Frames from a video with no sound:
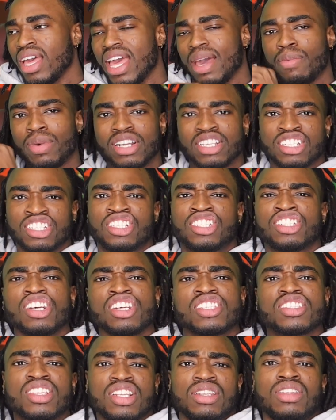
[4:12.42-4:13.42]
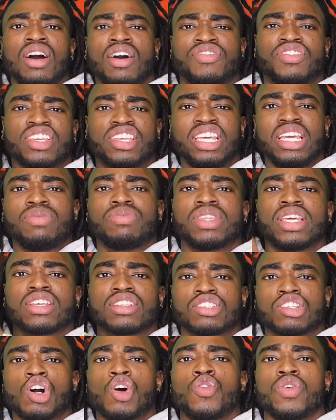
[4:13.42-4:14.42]
But it's just enough to keep
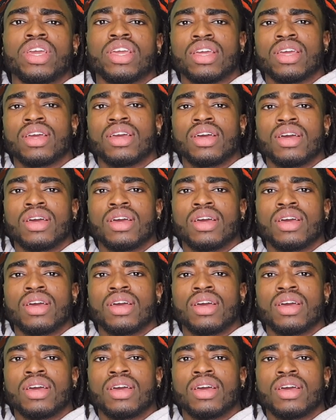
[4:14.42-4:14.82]
things going.